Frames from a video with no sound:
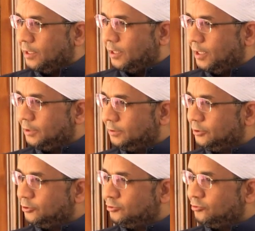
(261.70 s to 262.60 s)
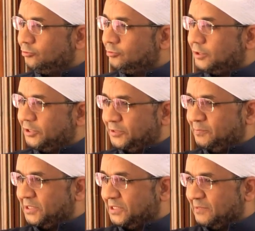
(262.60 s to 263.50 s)
and you know,
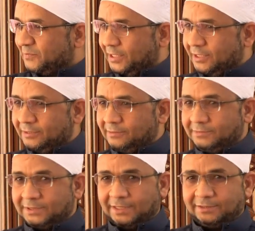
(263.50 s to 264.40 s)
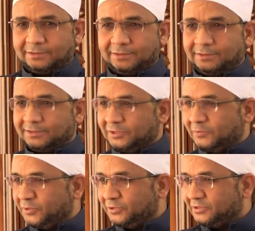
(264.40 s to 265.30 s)
Christmas sometimes and uh,
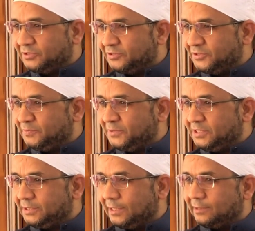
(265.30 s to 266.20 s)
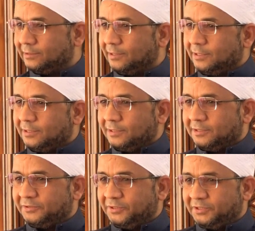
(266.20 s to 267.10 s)
celebrating Christmas and
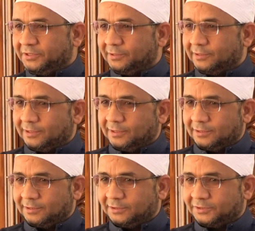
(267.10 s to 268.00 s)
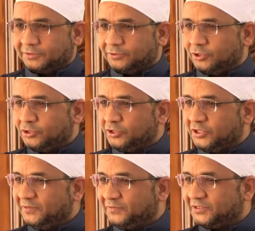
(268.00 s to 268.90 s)
they uh, exchange
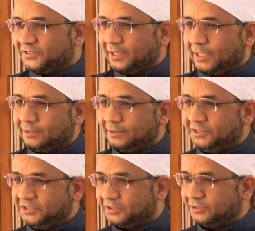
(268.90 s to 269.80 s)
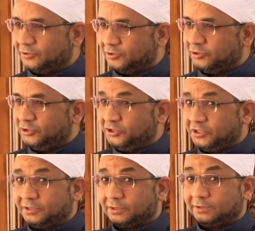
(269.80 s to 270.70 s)
gifts and these uh,
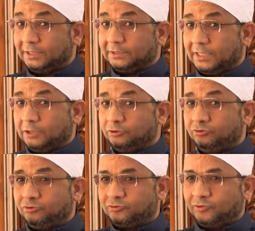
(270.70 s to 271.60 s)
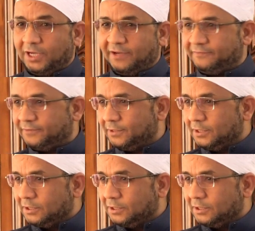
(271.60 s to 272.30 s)
traditions that I used to have